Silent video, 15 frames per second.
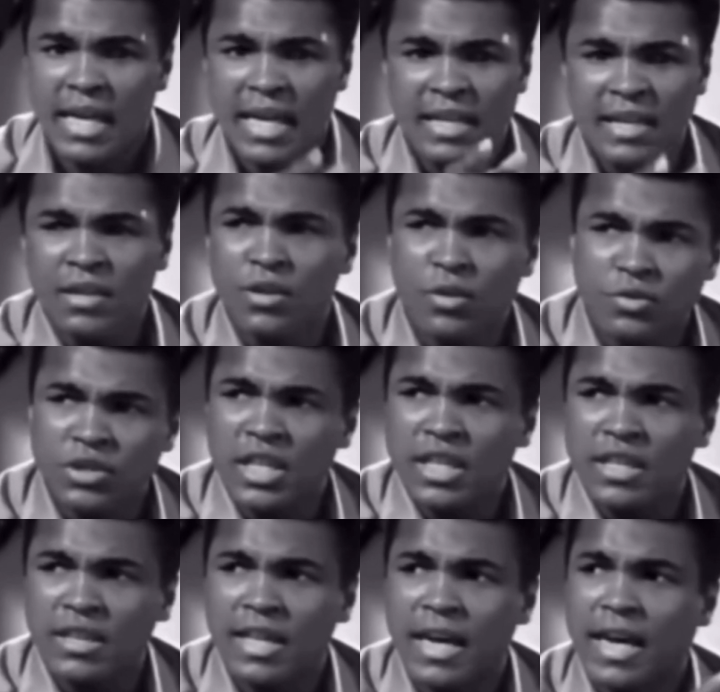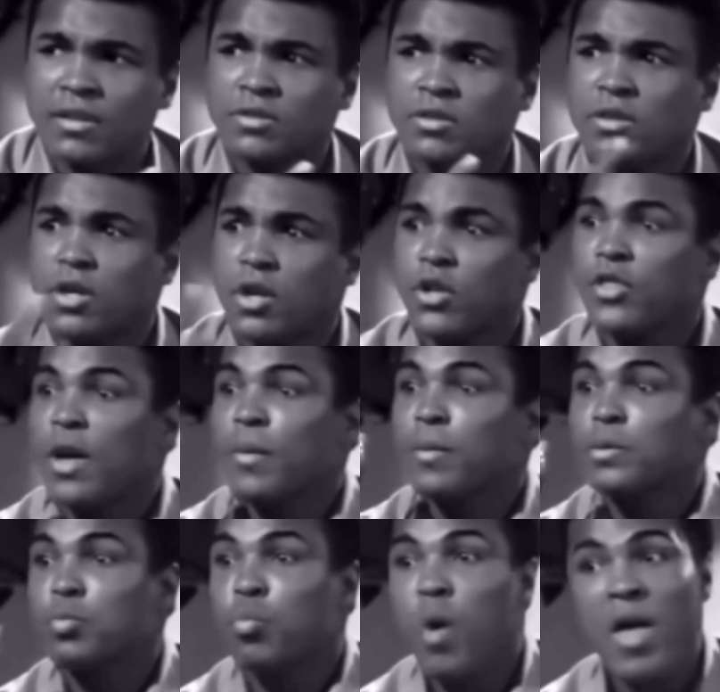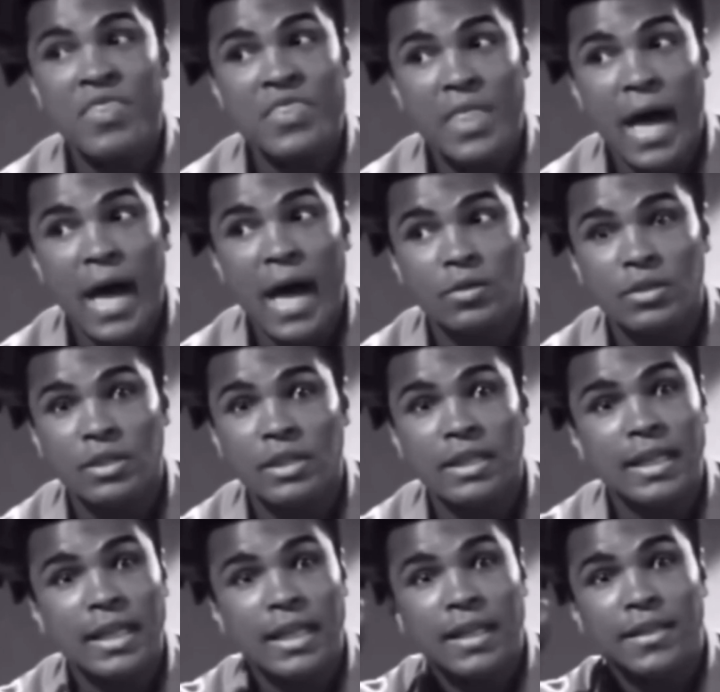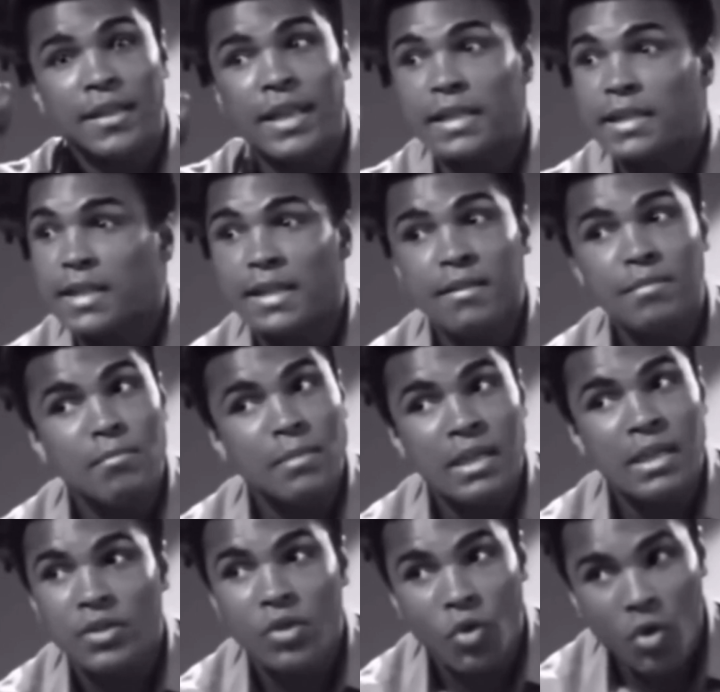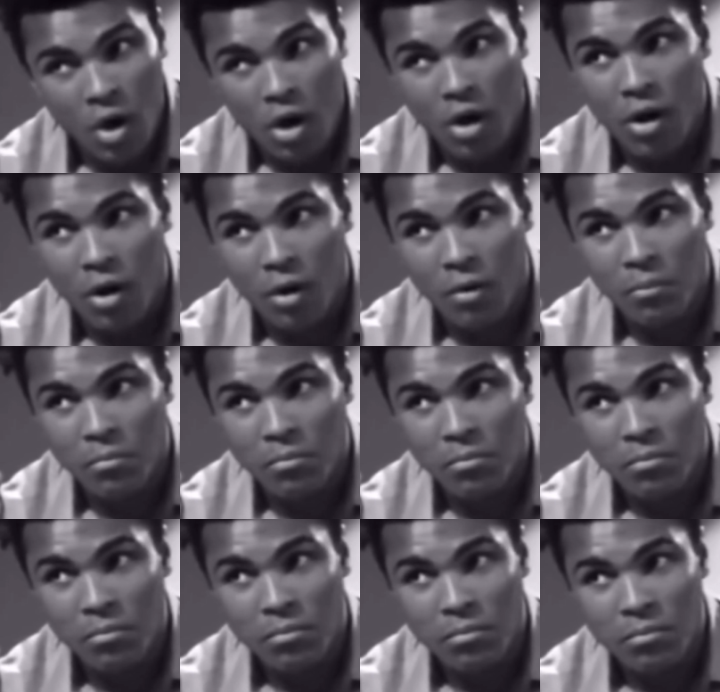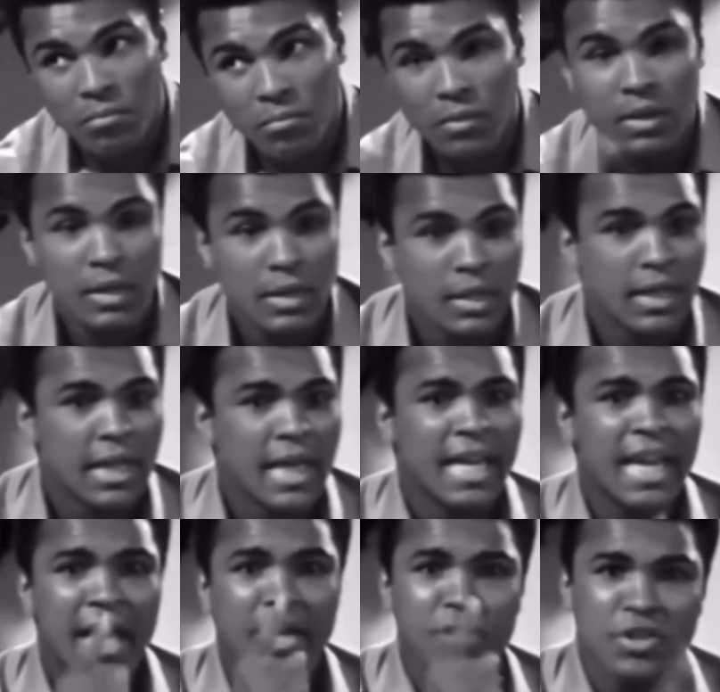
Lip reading: And in those 10,000, there was 1,000 that didn't mean no harm. And I